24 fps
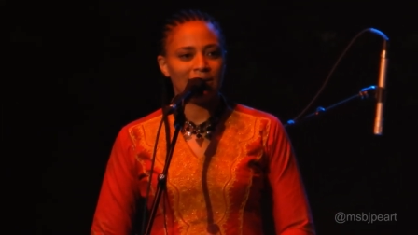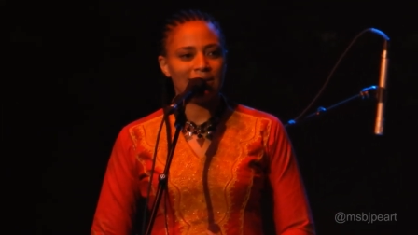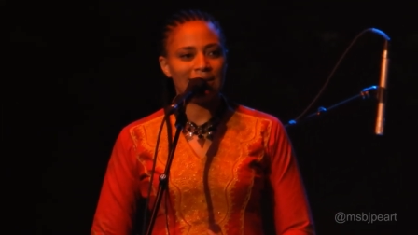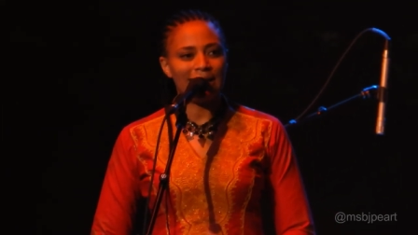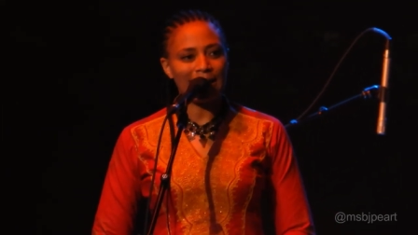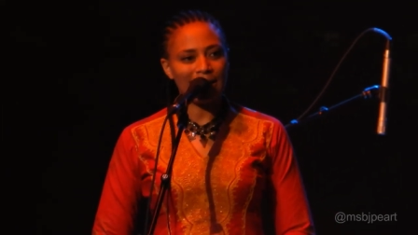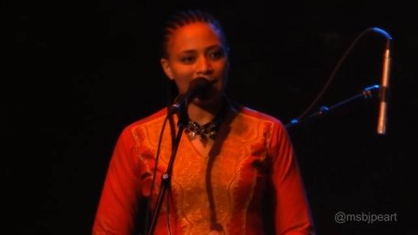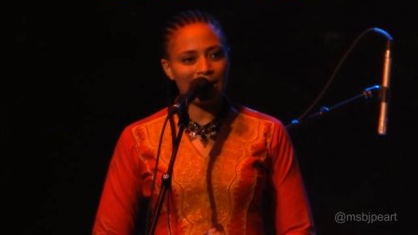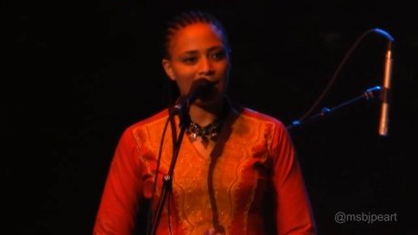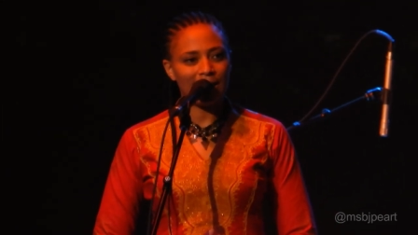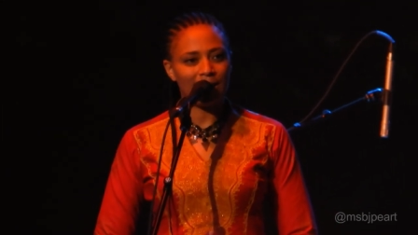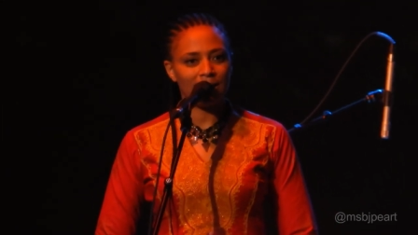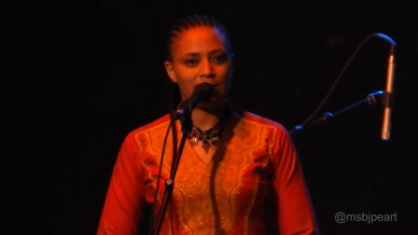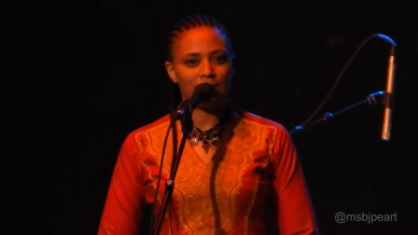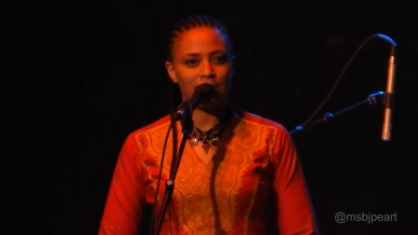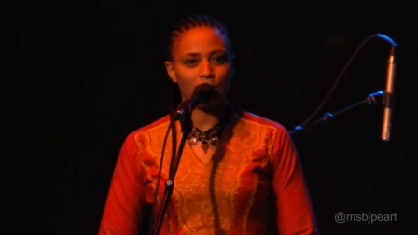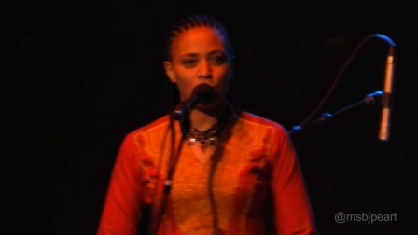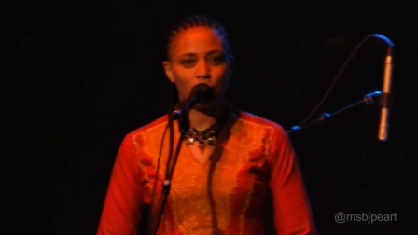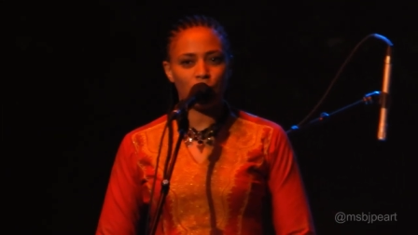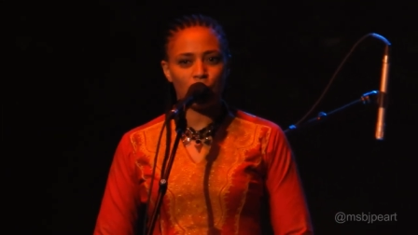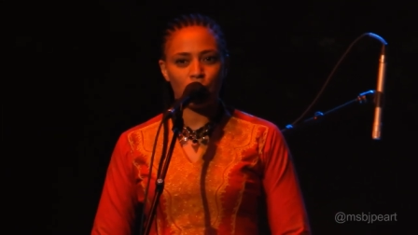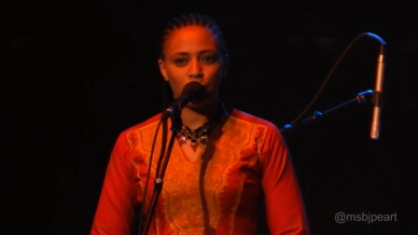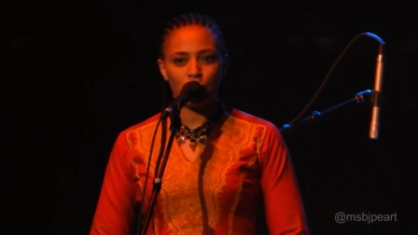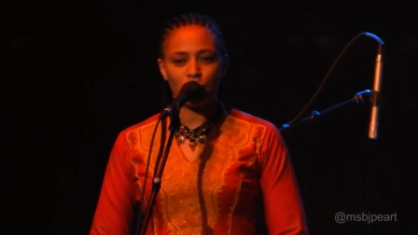decades
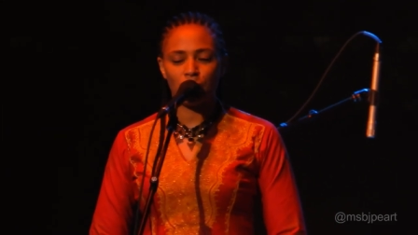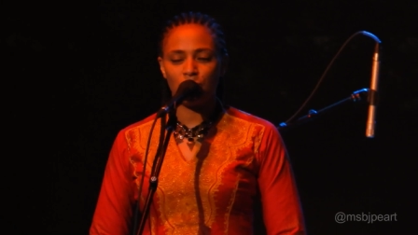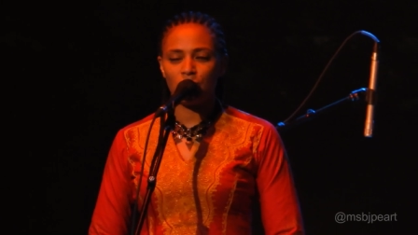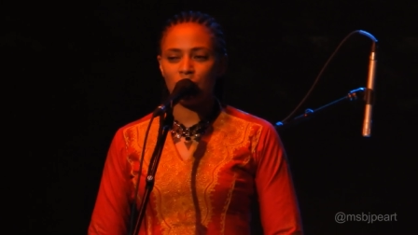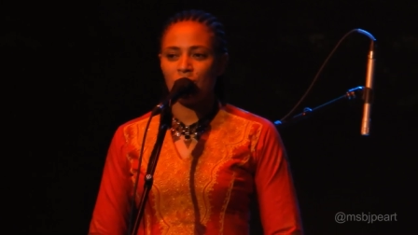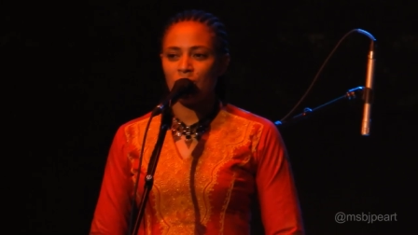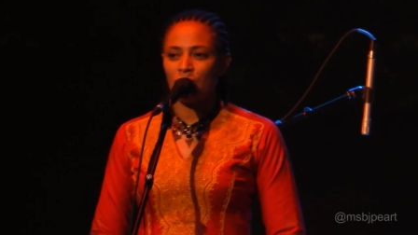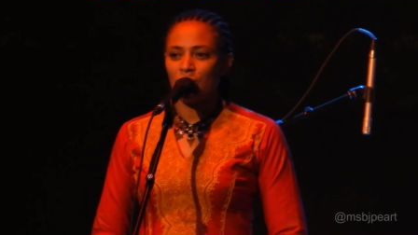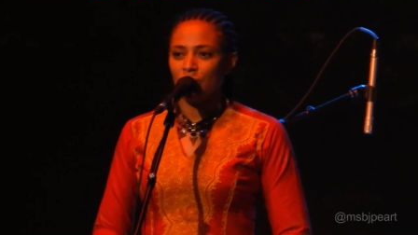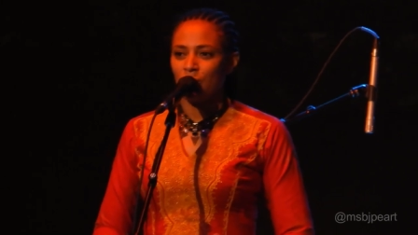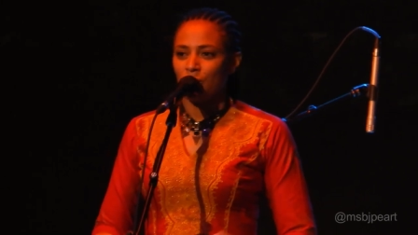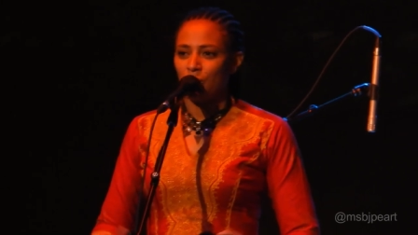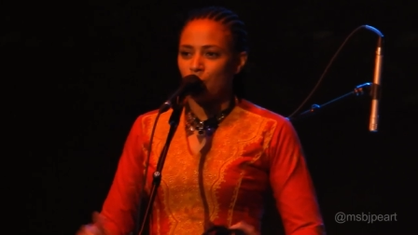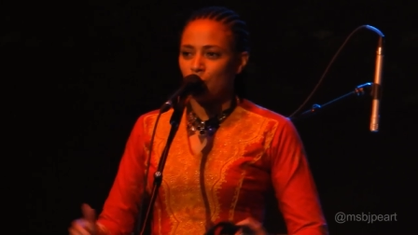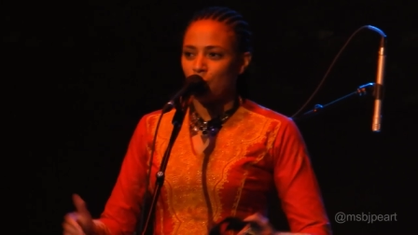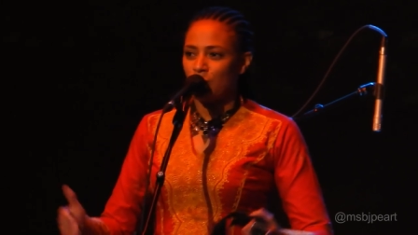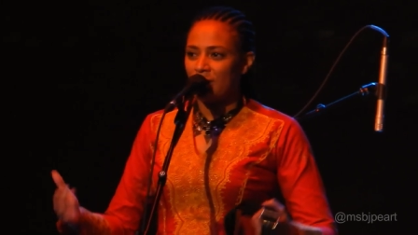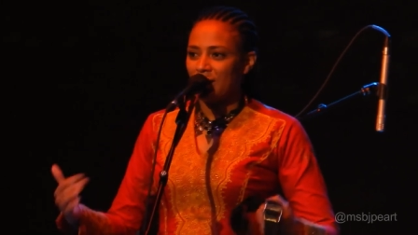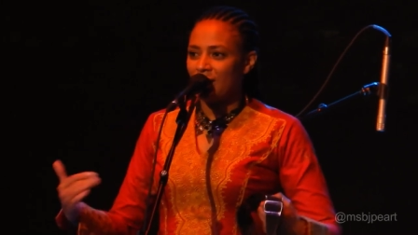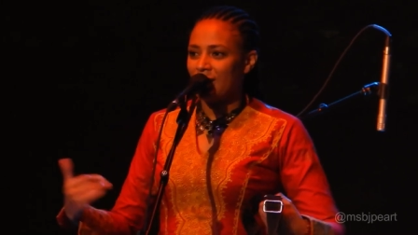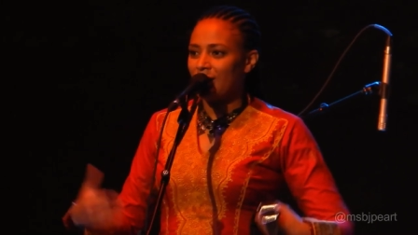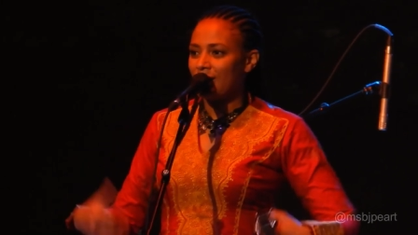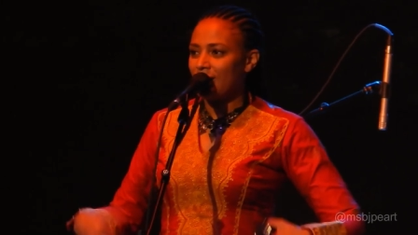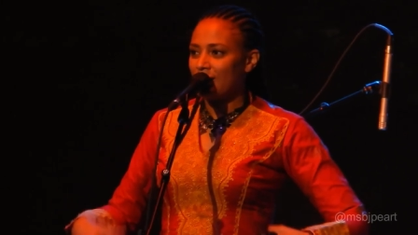ago
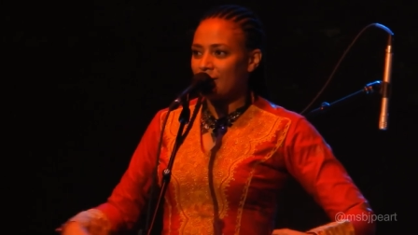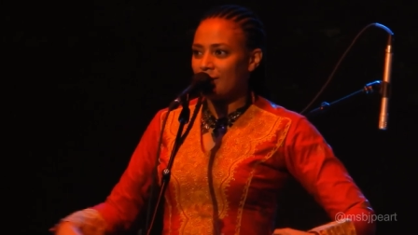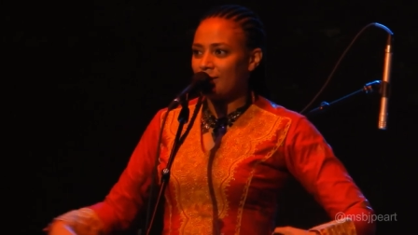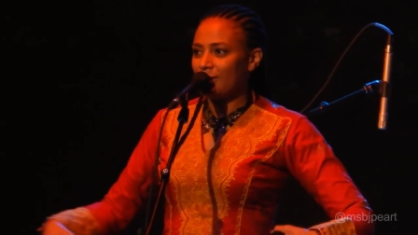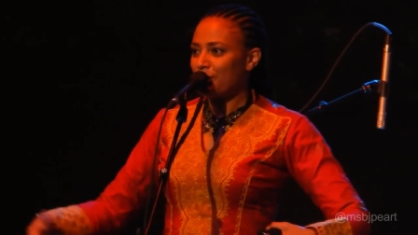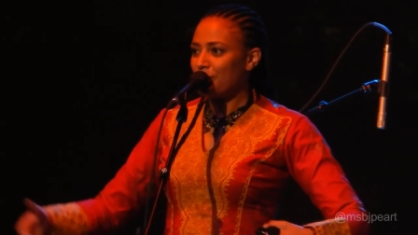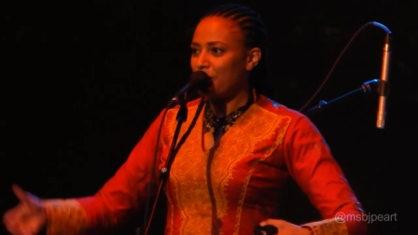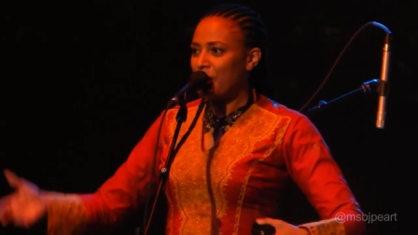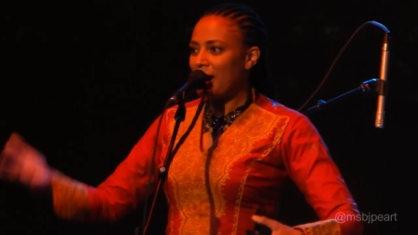we are